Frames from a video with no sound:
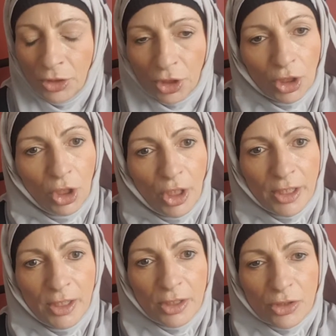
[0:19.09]
you can
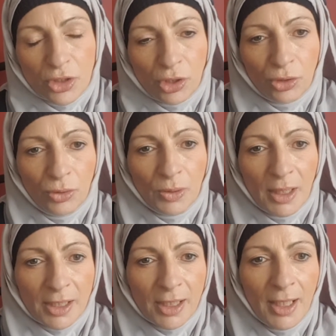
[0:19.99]
liken it to
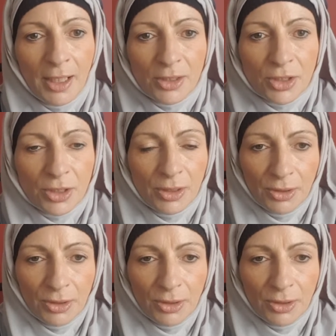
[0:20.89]
a cut.